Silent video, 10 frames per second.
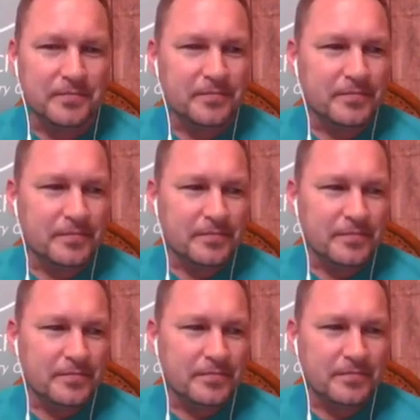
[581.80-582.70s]

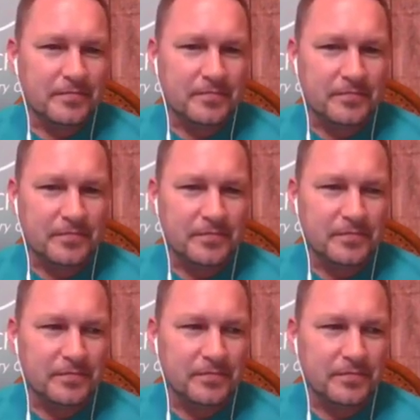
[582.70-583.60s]

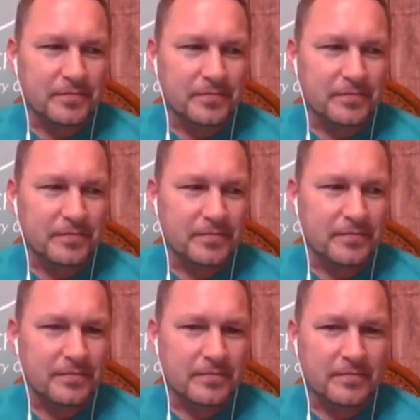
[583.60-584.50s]

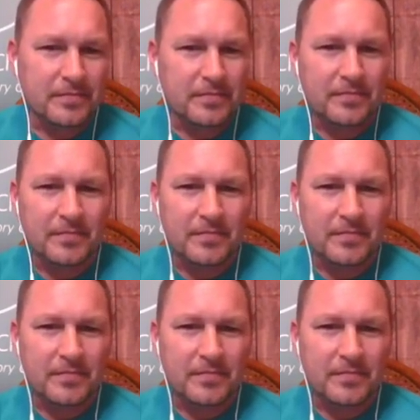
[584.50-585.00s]
No one is speaking in this clip.